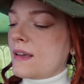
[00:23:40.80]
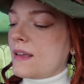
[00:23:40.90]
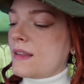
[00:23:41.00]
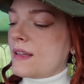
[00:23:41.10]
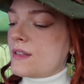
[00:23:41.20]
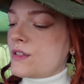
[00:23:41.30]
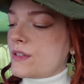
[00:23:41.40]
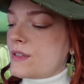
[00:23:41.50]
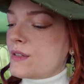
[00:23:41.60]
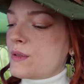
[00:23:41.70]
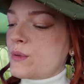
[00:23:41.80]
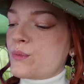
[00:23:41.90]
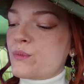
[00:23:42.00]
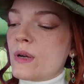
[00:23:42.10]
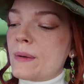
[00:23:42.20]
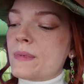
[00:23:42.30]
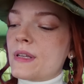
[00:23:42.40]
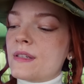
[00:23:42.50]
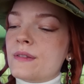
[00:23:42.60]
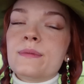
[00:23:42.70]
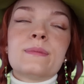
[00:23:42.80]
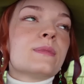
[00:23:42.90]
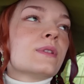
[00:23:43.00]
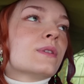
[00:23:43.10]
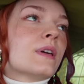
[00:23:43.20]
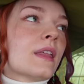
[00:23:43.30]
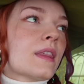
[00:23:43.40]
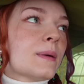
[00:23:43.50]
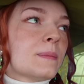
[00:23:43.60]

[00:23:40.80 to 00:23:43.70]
and then just rub it together.